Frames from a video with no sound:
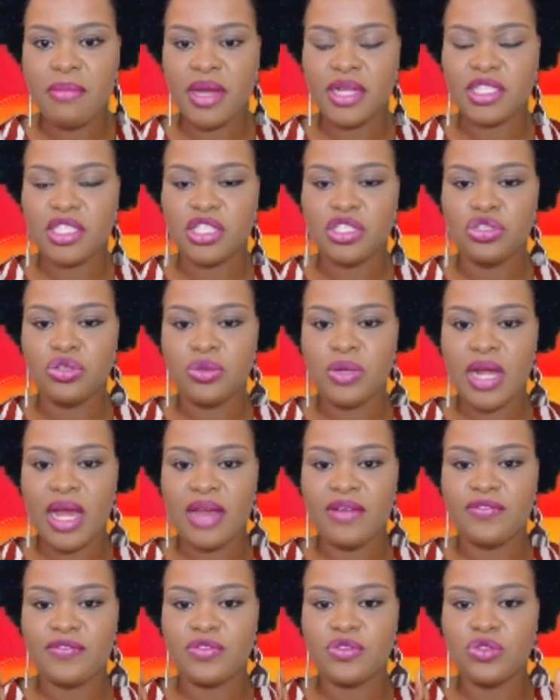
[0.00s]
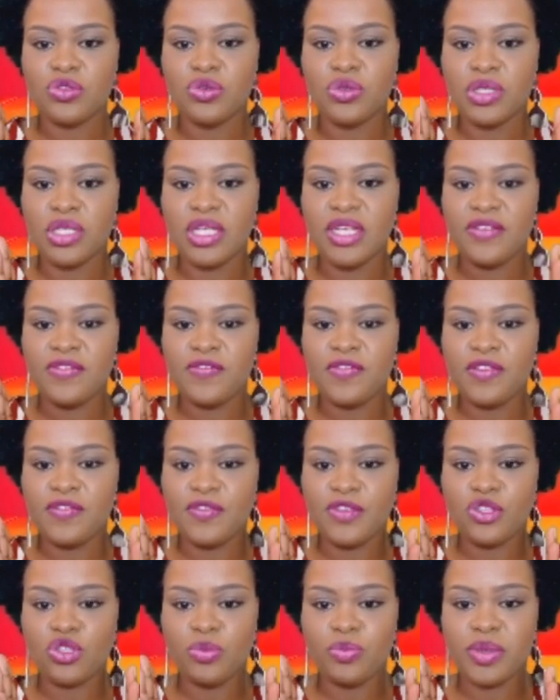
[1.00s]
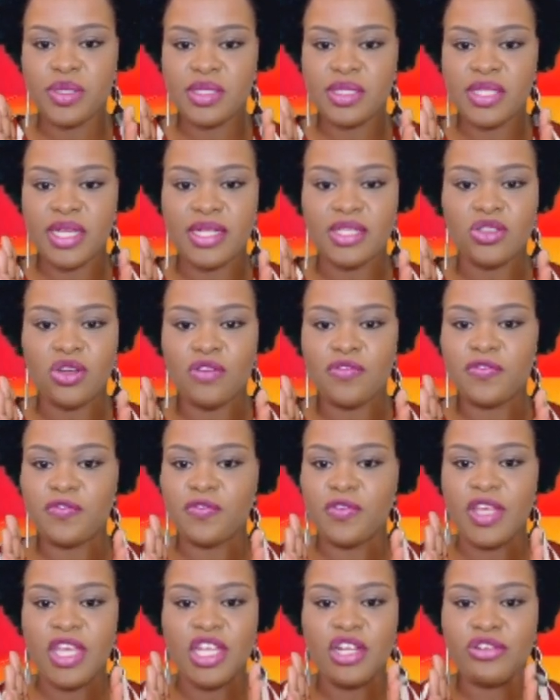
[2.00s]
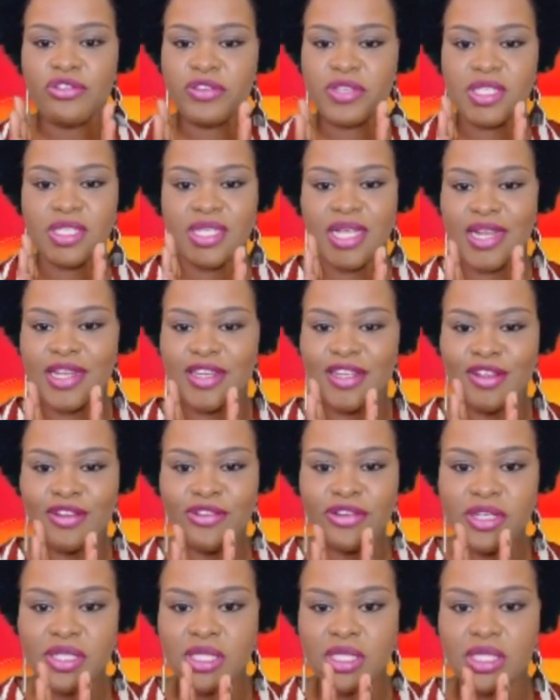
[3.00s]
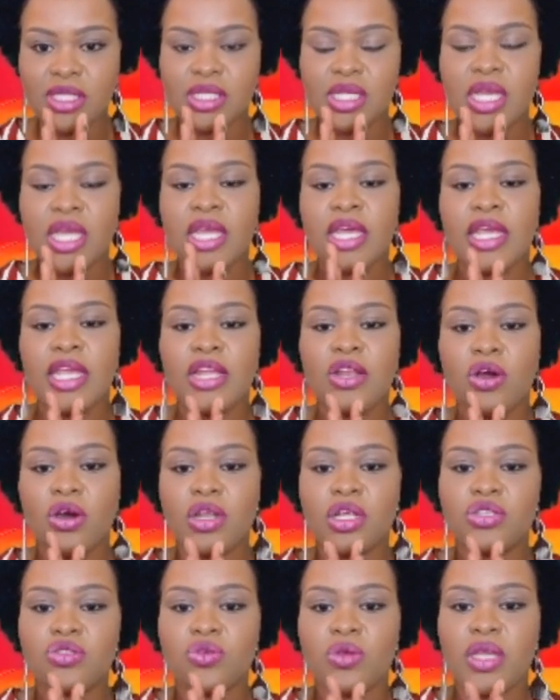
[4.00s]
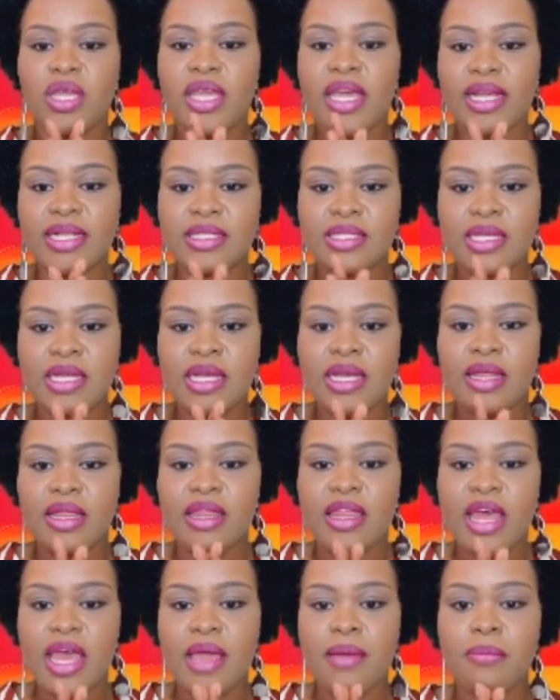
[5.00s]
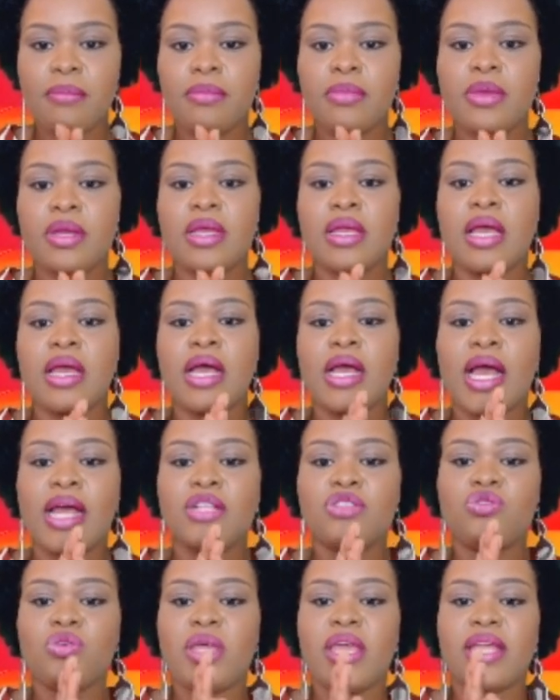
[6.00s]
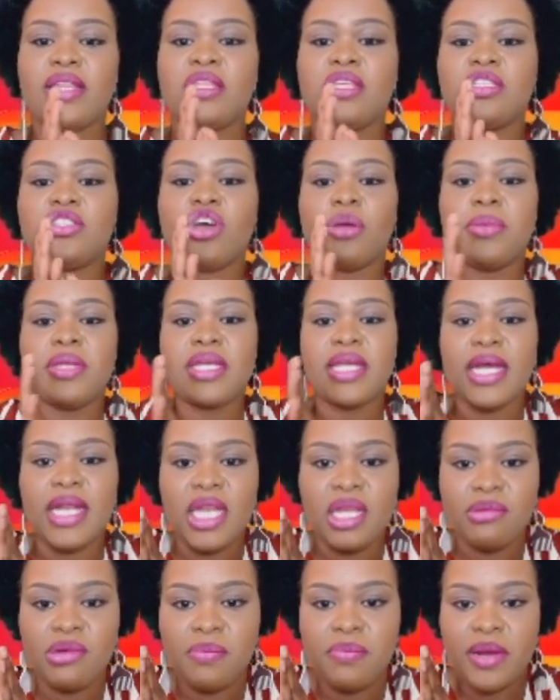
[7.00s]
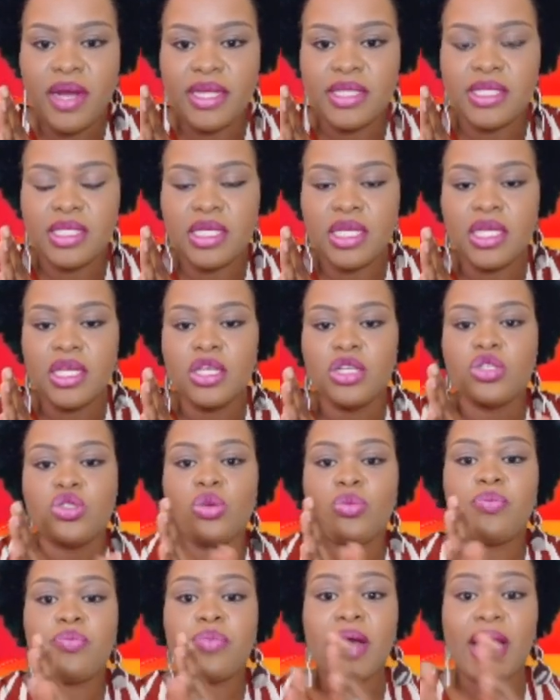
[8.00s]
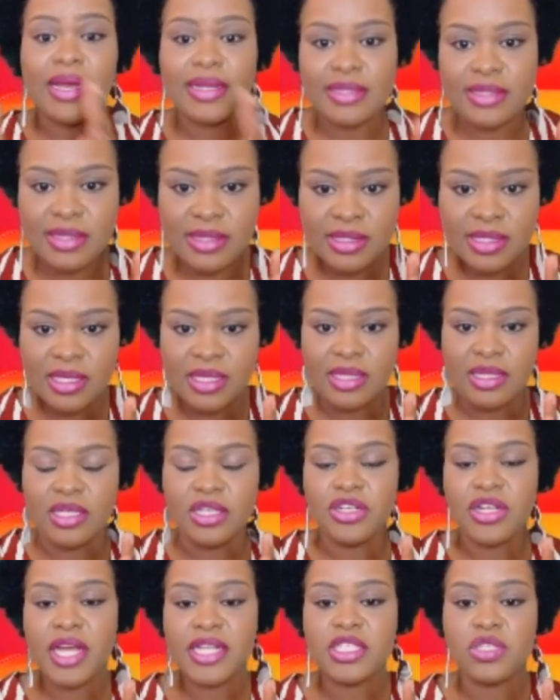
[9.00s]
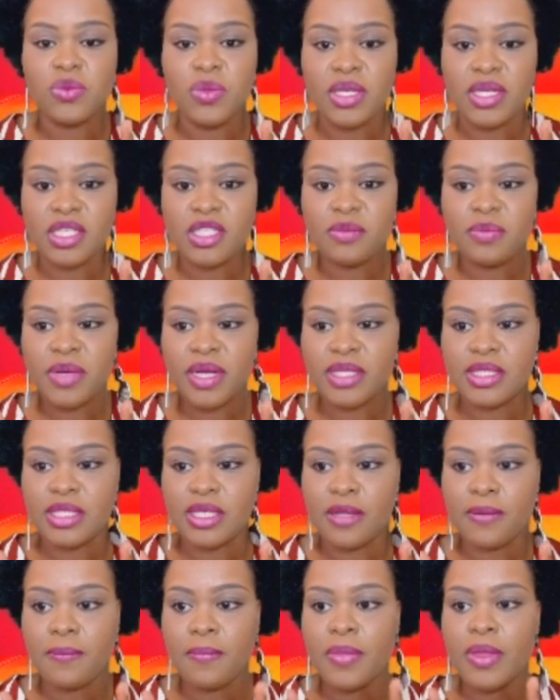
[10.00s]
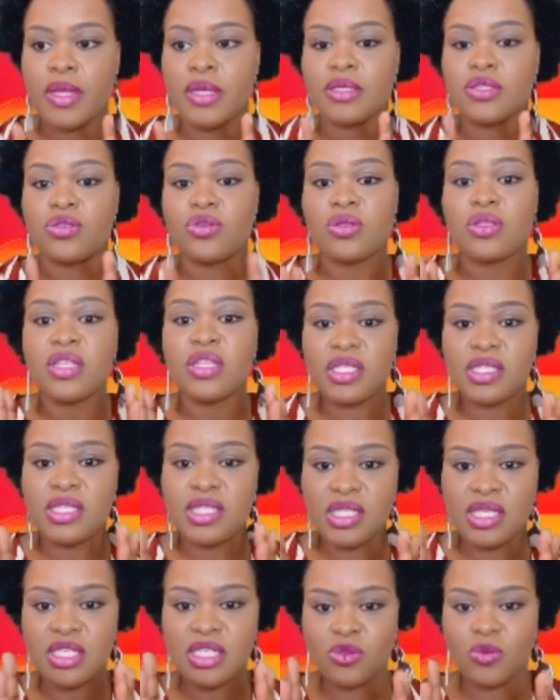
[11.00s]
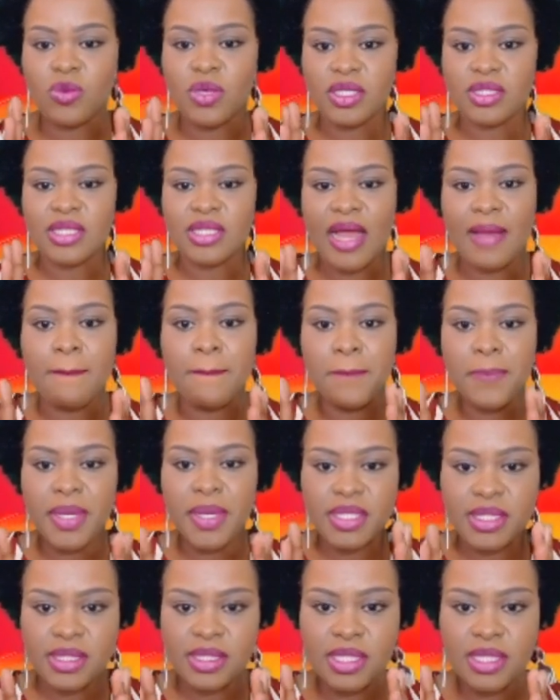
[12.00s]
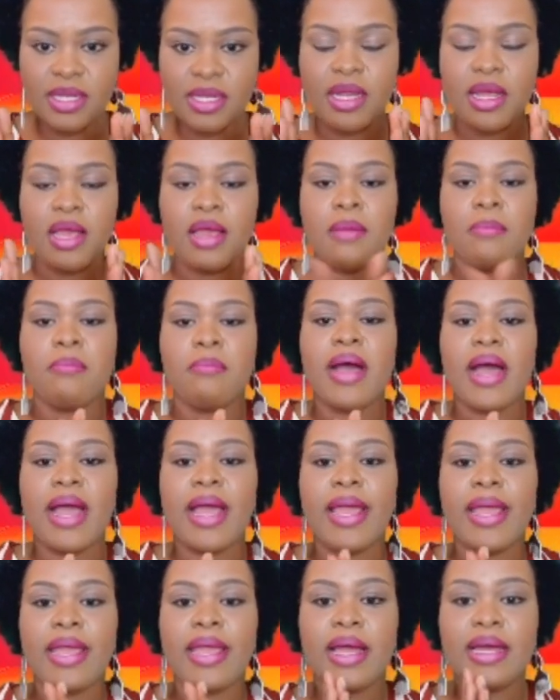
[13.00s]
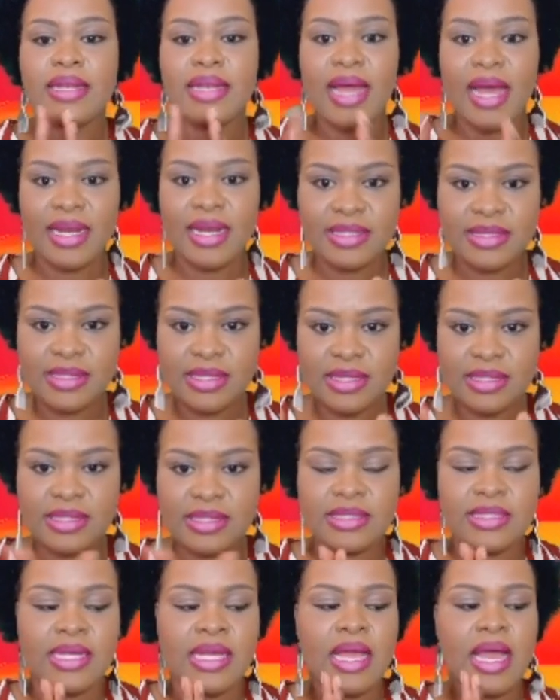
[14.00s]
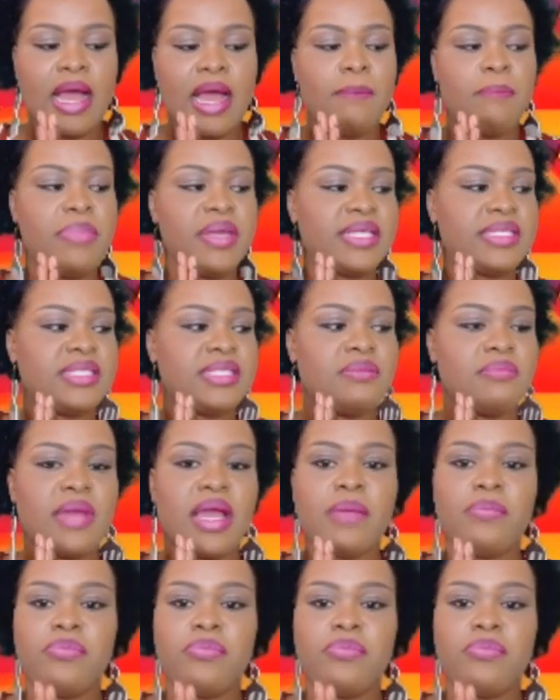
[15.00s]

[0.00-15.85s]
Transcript: margin. You would need 52% of increases and decreases in order to get them and to get the Dominica Labour Party to pass the United Workers' Party. So this is what I'm basing my analysis, I'm basing my